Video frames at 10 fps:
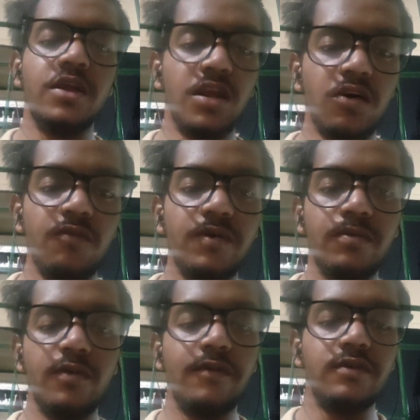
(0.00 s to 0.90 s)
Now we
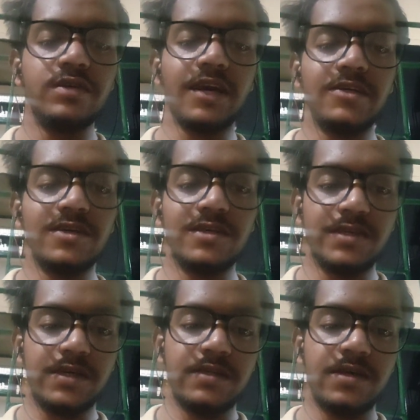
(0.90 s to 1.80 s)
move to section
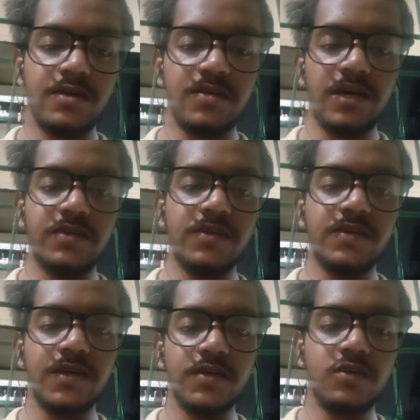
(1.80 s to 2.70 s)
6. Section
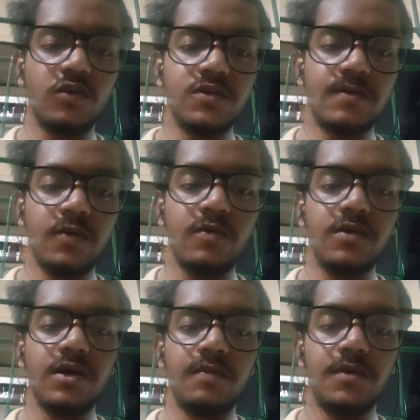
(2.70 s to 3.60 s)
6 talks about
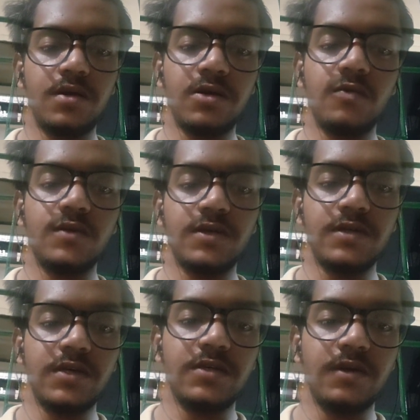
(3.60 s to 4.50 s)
capital account
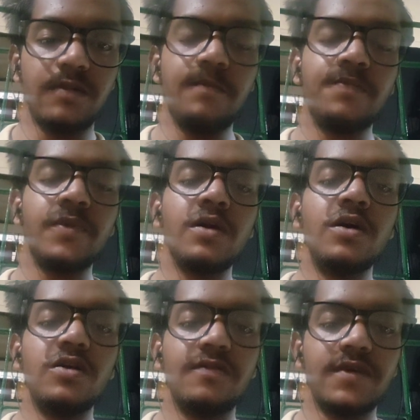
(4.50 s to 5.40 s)
transaction.
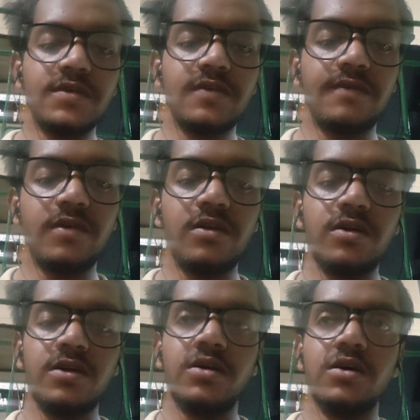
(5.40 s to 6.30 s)
First of all,
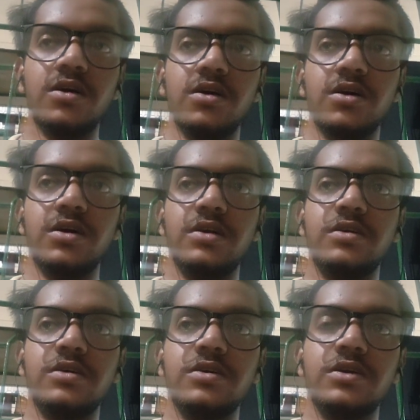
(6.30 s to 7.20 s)
it
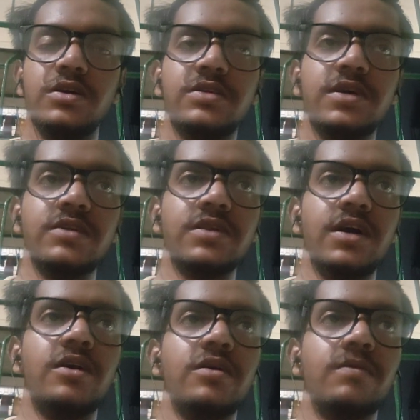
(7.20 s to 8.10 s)
says
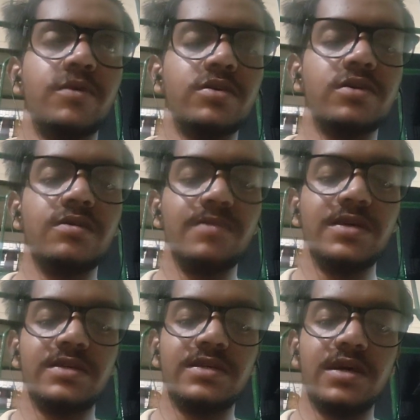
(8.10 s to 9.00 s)
that a person may
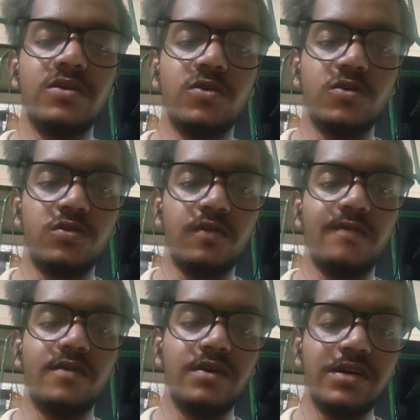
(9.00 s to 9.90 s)
sell or draw
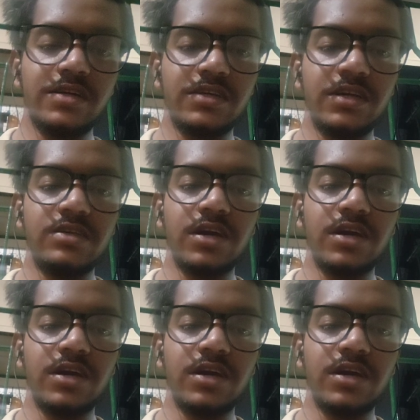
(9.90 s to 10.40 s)
foreign exchange